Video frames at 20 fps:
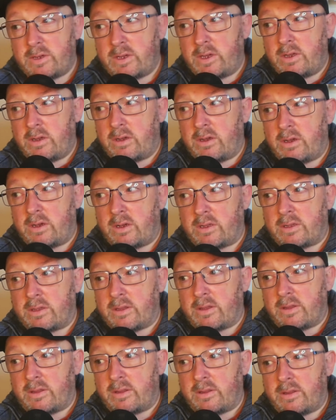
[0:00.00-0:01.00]

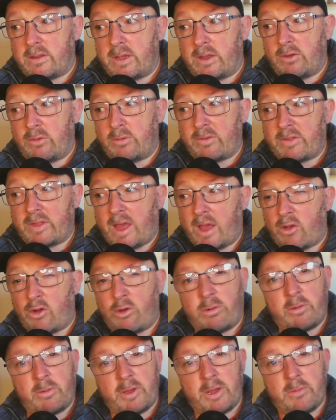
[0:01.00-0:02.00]
and it upset a
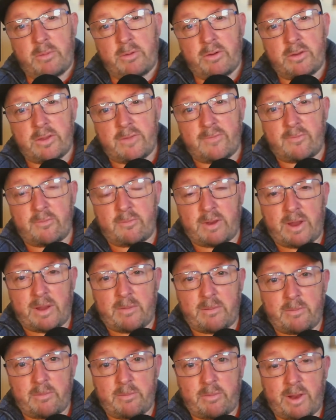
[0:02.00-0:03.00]
couple of people on different
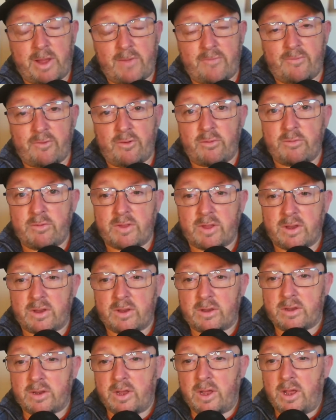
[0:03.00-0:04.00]
platforms,
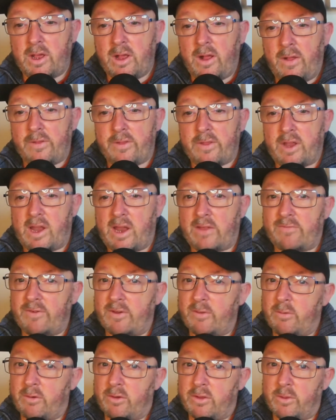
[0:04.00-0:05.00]
and the last thing
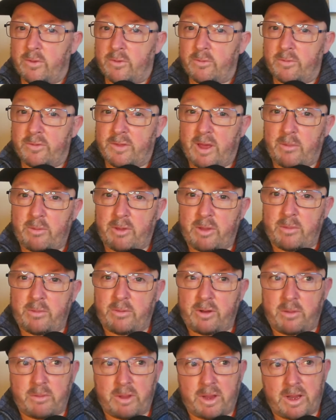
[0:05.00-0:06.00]
I want to do is upset
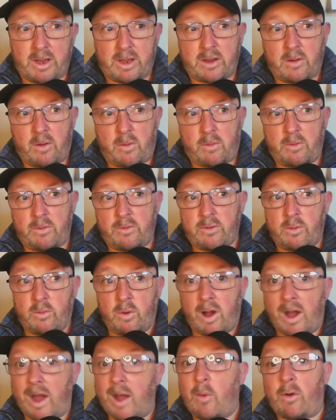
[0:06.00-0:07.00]
people. I mean, I know I want to do
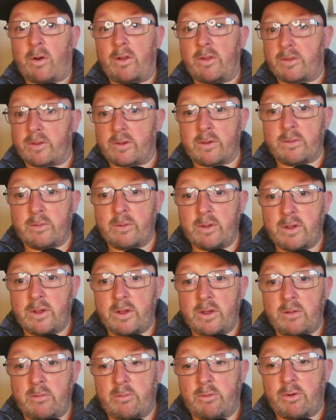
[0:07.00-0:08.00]
what I want to do,
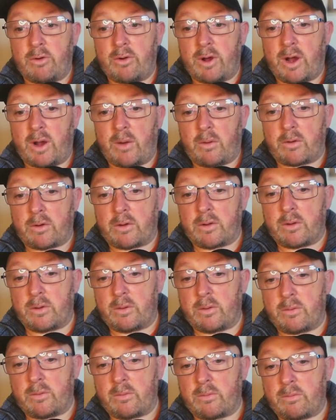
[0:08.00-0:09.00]
but I want to
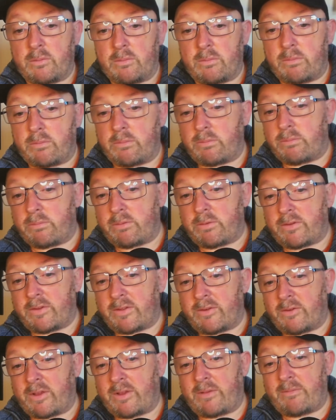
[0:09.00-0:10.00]

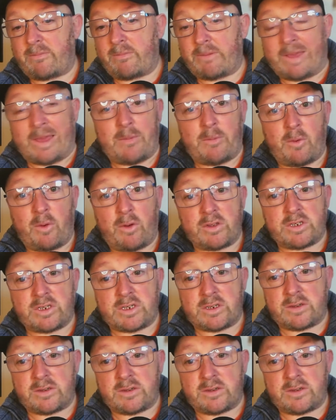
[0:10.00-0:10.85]
still keep watching.